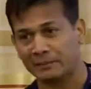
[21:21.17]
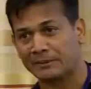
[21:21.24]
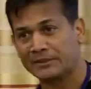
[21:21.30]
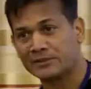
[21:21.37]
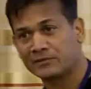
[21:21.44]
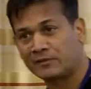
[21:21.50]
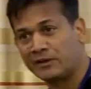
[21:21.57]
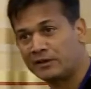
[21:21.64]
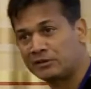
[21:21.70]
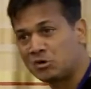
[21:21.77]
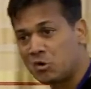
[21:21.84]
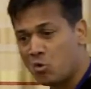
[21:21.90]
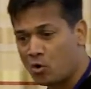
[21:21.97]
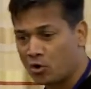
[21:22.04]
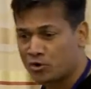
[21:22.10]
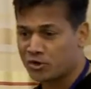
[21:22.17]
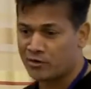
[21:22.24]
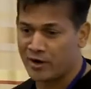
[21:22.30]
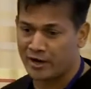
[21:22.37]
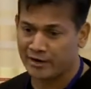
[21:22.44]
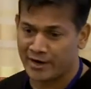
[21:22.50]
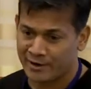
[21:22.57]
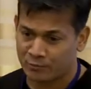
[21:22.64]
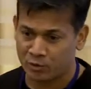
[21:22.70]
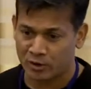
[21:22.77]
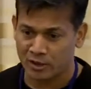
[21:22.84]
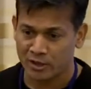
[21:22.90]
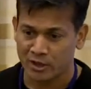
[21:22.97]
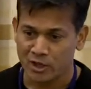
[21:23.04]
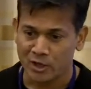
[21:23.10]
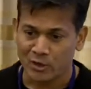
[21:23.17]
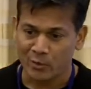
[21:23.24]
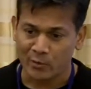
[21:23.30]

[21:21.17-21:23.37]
elements. We do want to create a network.